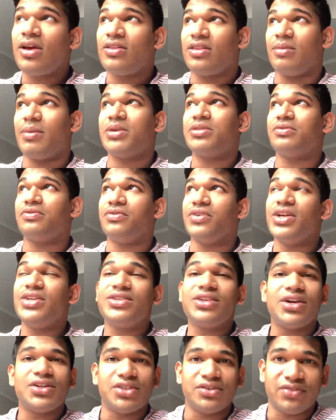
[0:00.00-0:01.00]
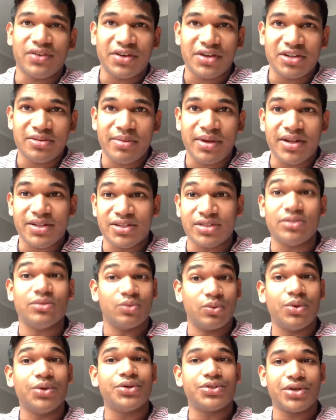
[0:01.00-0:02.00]
the amount of research you've done into medicine
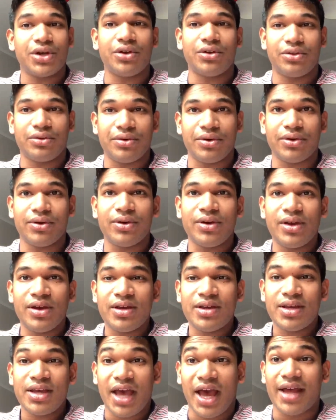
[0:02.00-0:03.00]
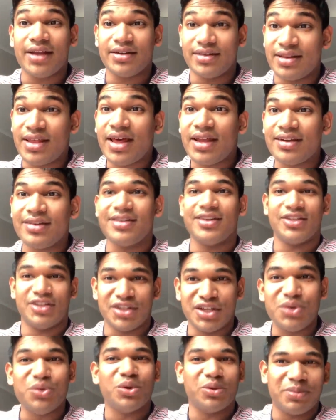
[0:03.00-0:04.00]
will show through. And then
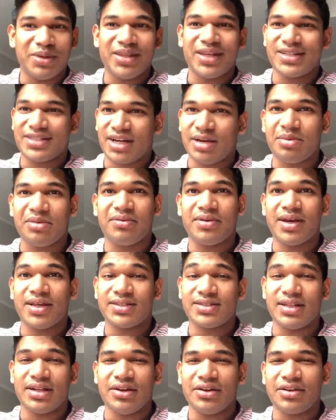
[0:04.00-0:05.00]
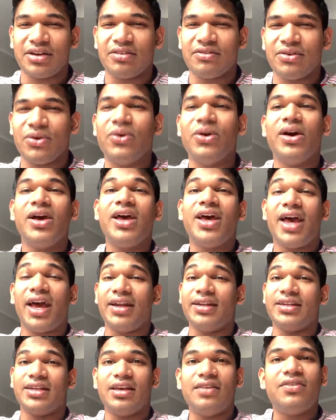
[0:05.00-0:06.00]
you will be that type of person they're looking for.
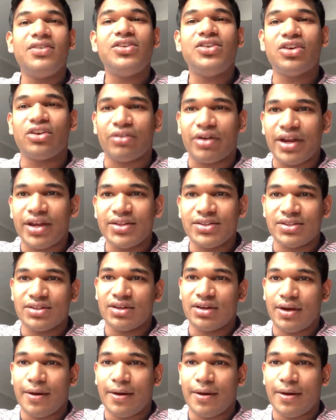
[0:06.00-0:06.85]
And given your grades